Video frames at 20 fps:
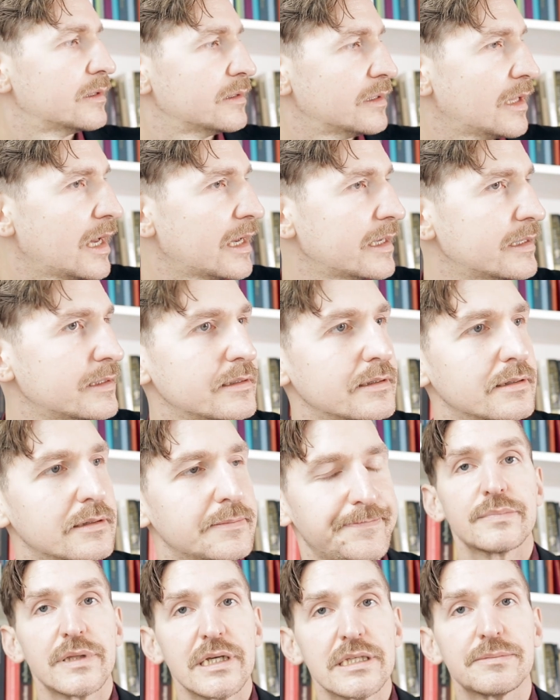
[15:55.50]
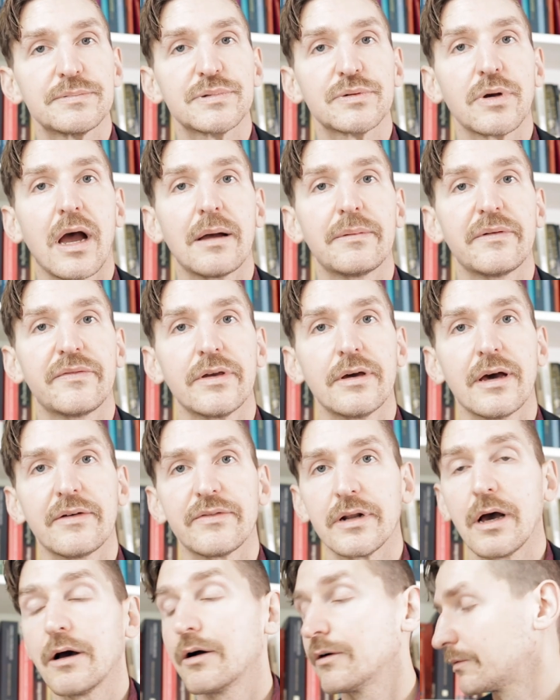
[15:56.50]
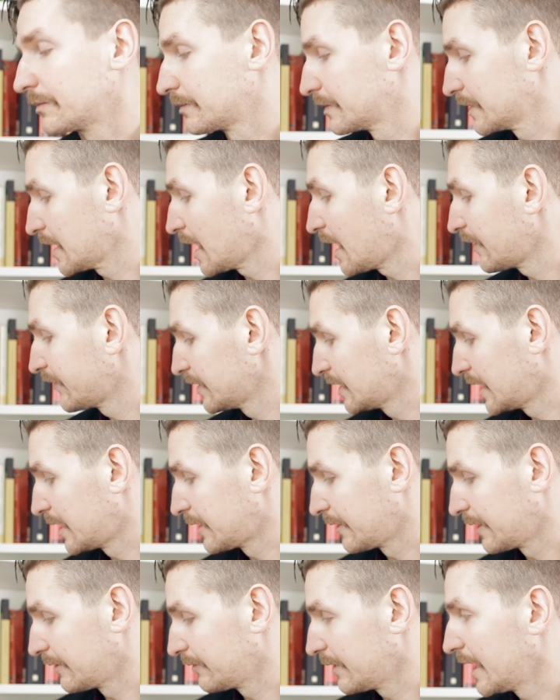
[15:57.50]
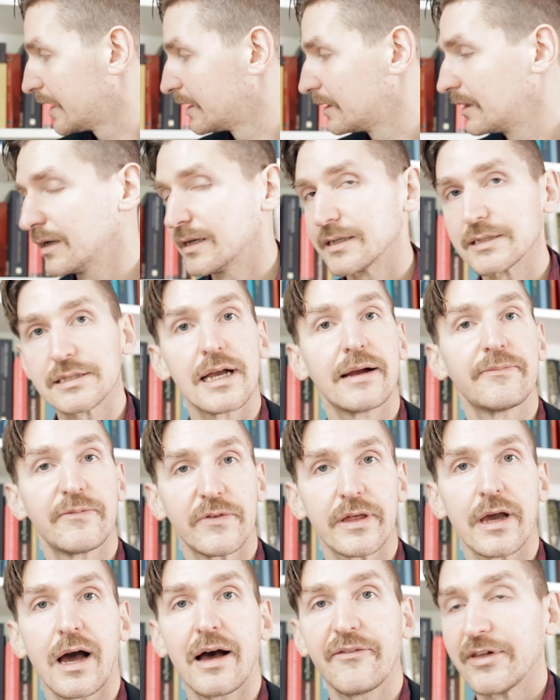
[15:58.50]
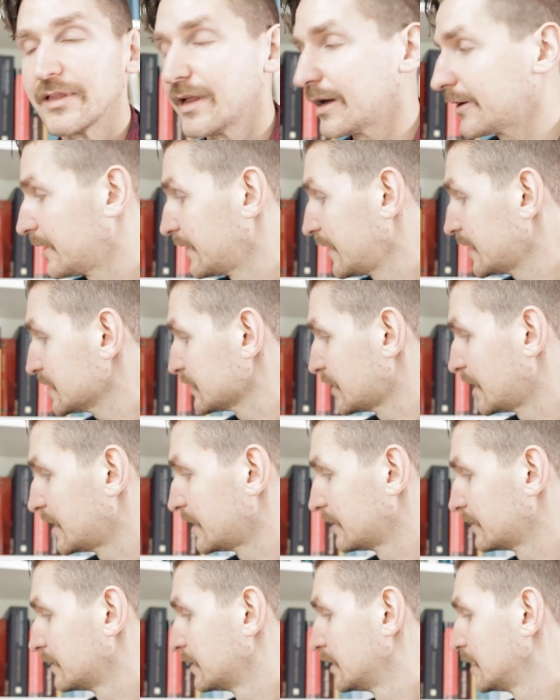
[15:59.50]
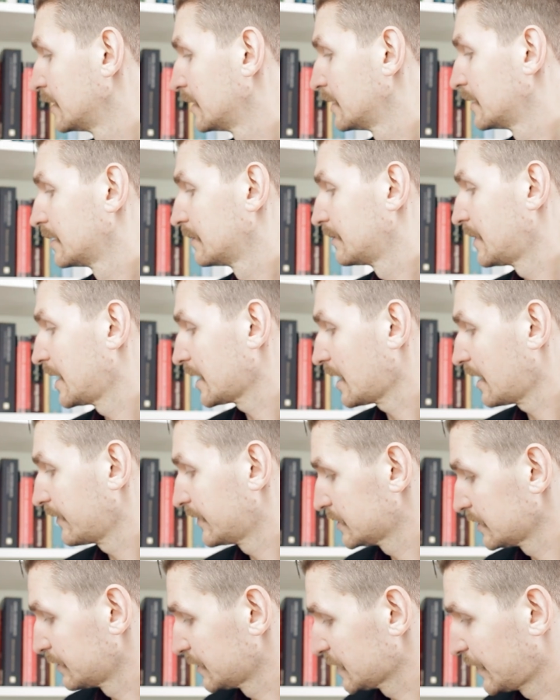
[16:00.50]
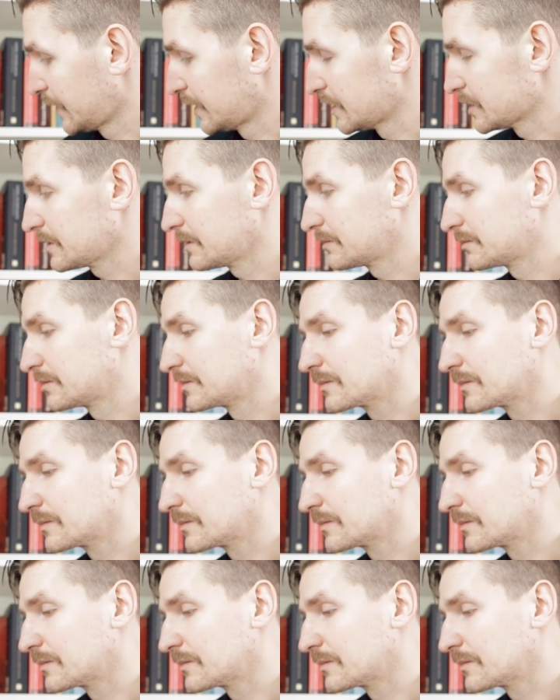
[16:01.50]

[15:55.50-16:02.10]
Line, please subscribe if you haven't, oh, the coffee lottery, right. It's time for the coffee lottery. That's what I do. My coffee's almost finished.